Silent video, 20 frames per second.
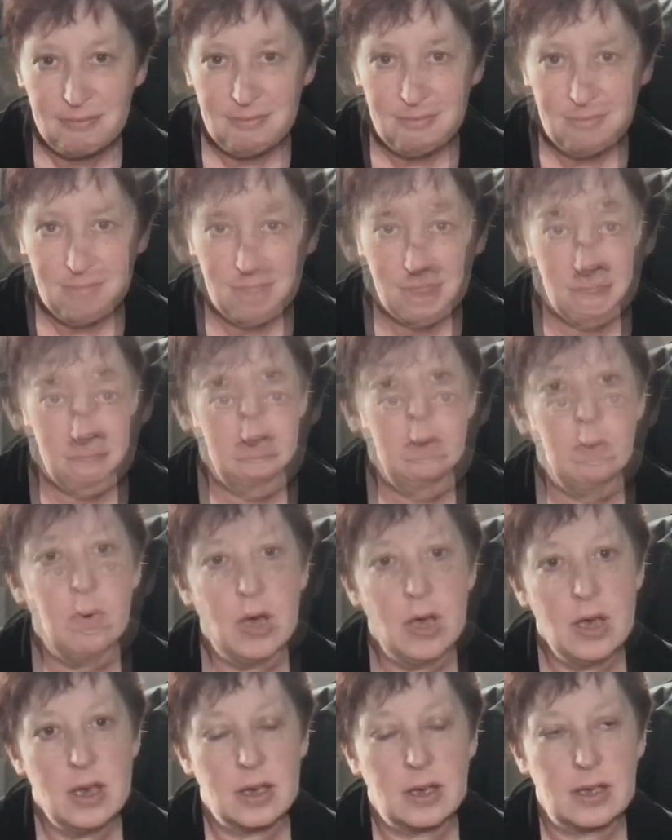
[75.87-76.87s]
My
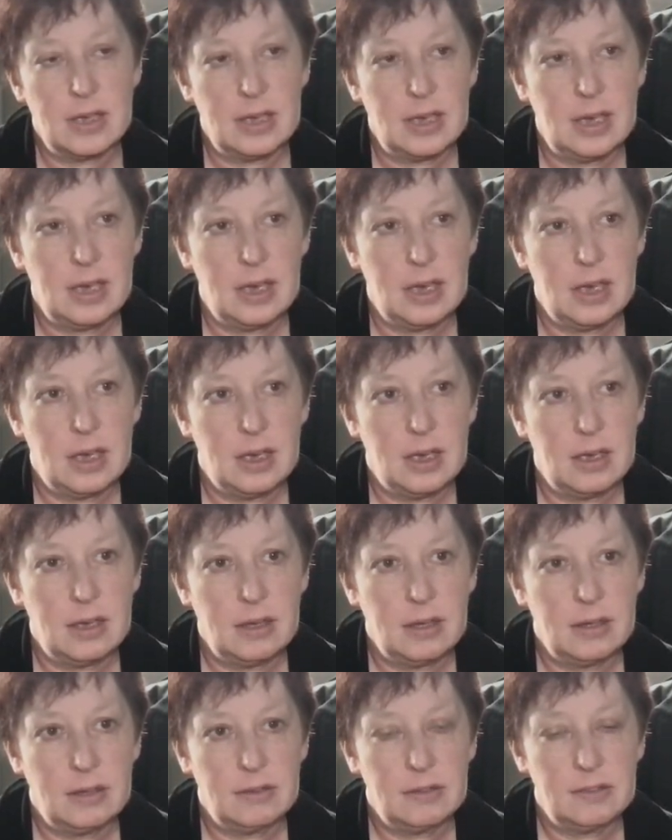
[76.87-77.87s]
work
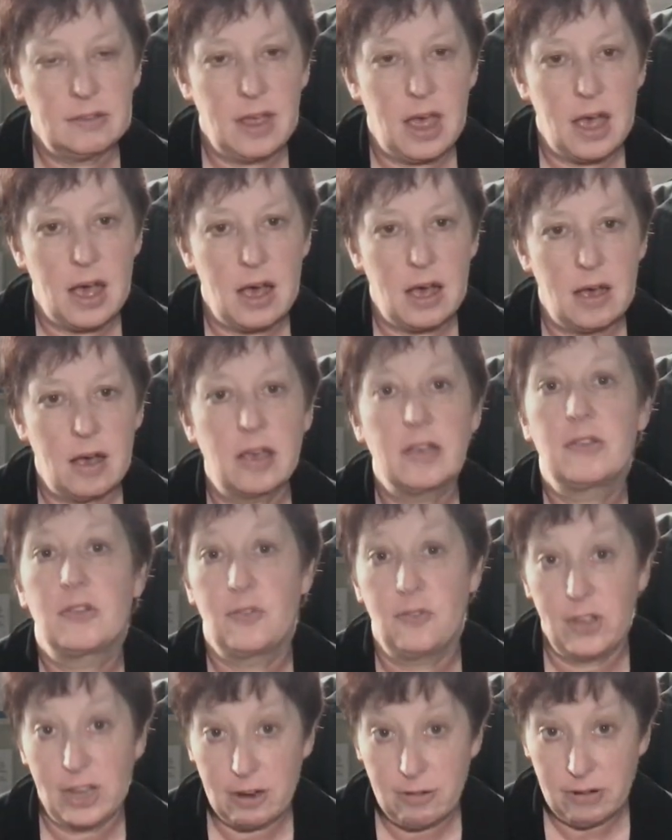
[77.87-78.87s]
is
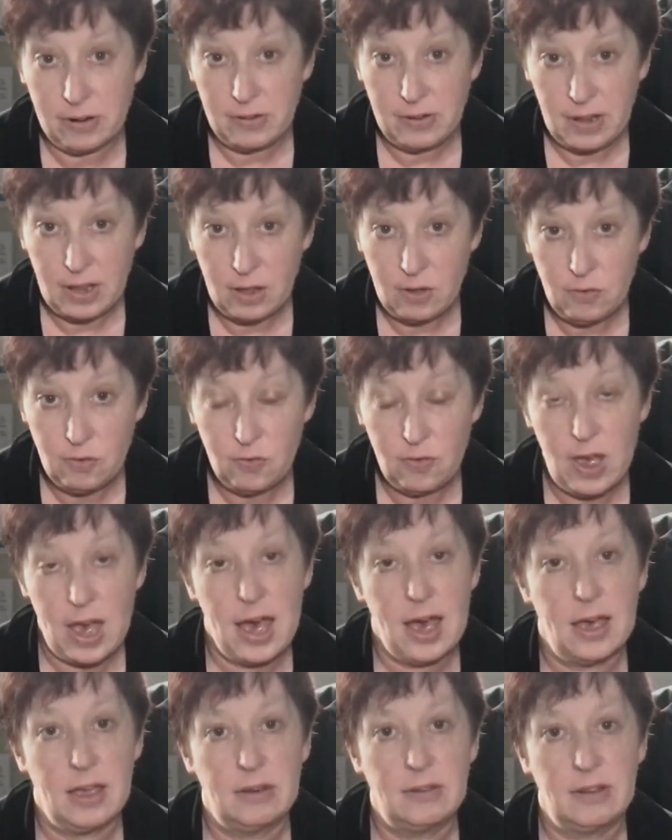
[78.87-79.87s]
figurative
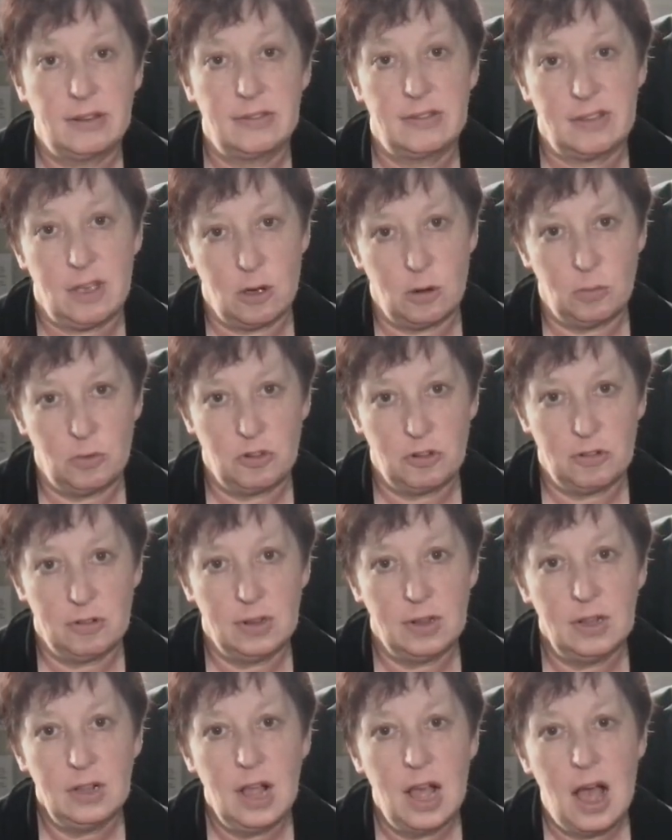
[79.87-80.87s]
and it's
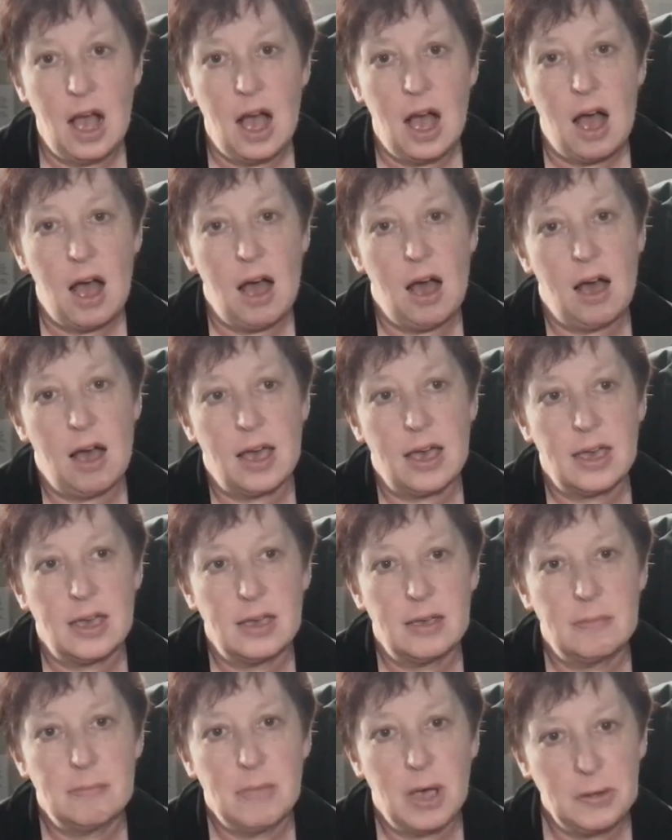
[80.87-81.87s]
sculptural.
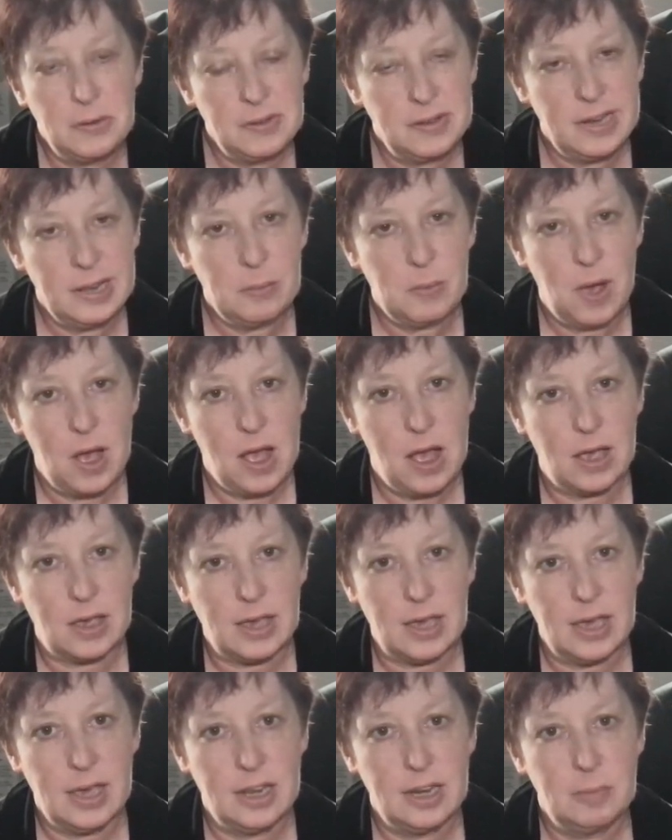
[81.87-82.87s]
I mostly
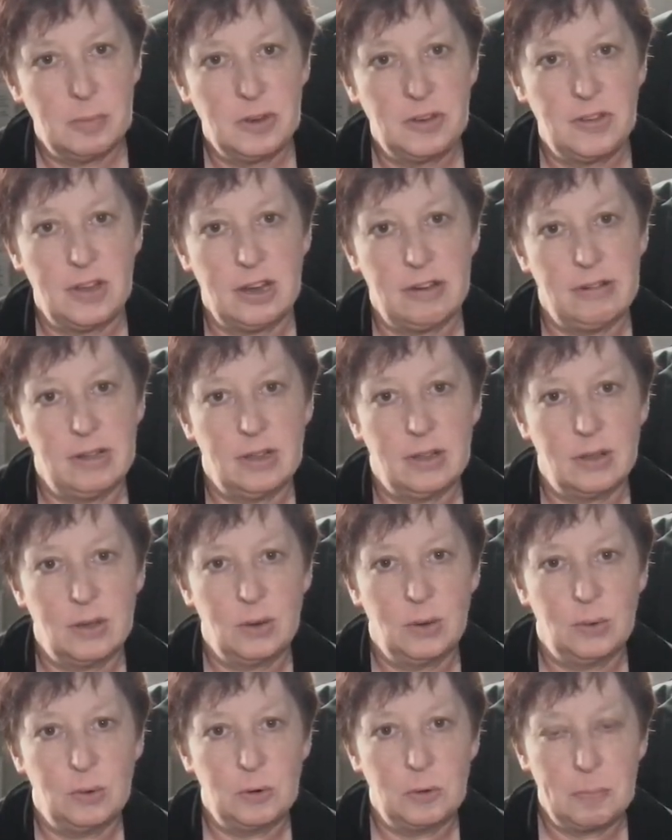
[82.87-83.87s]
work in a material
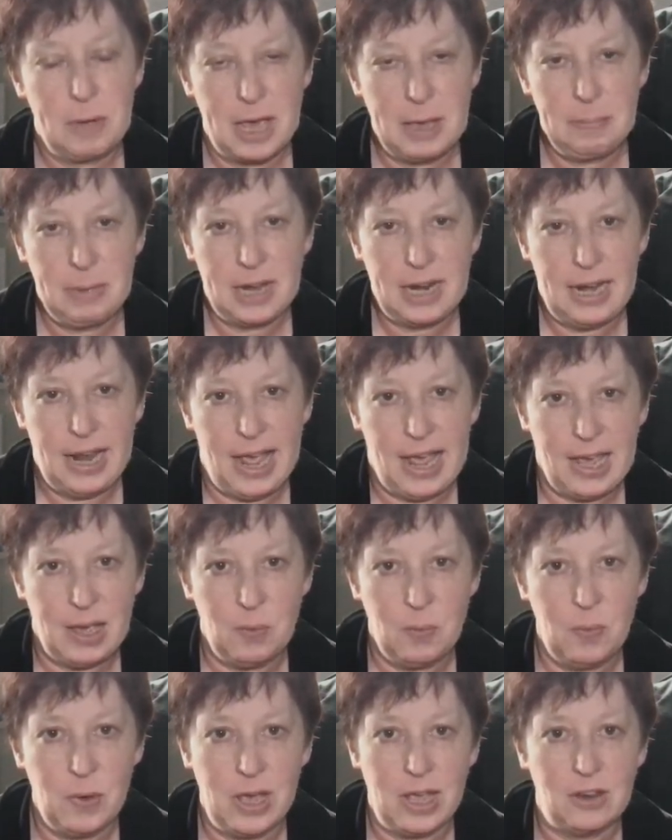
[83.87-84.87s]
called paperclay,
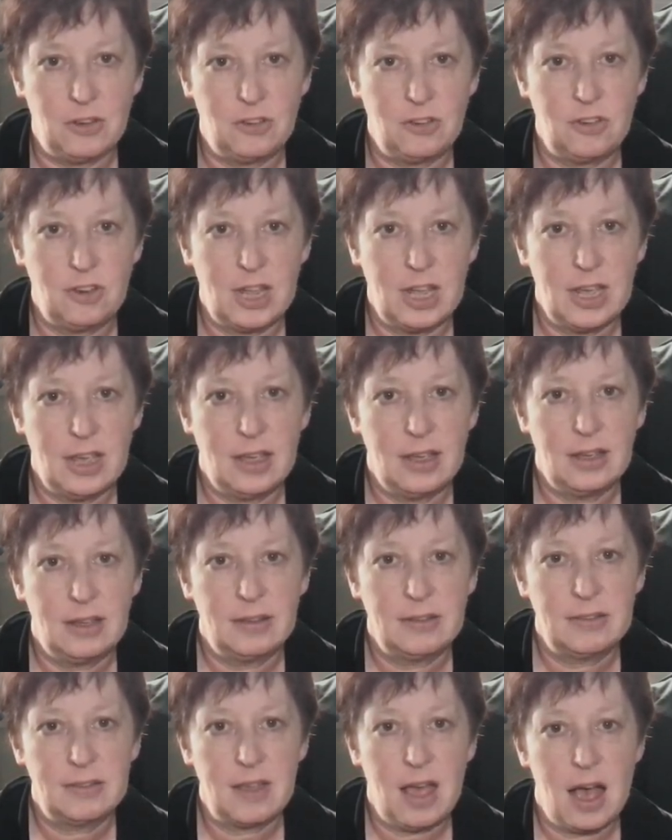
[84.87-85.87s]
which
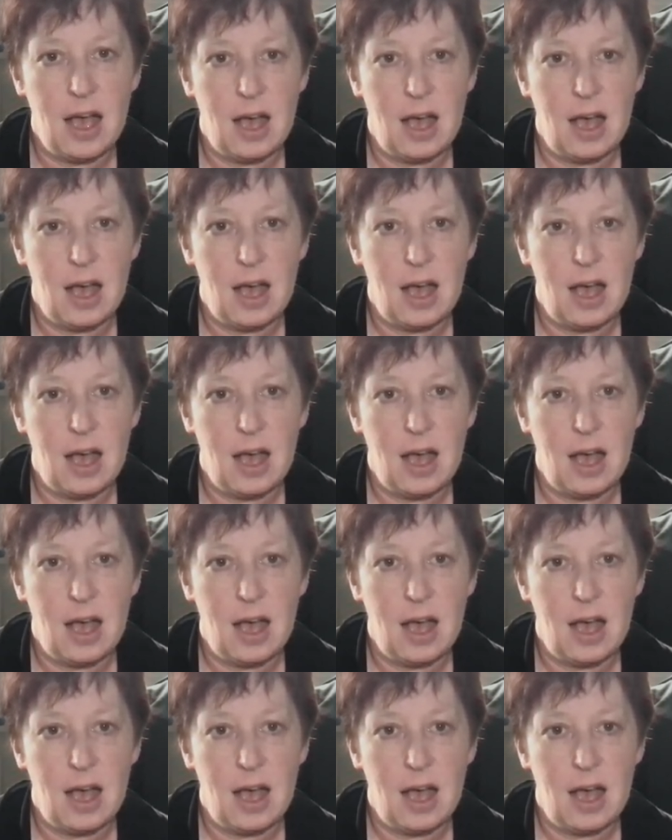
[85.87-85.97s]
is,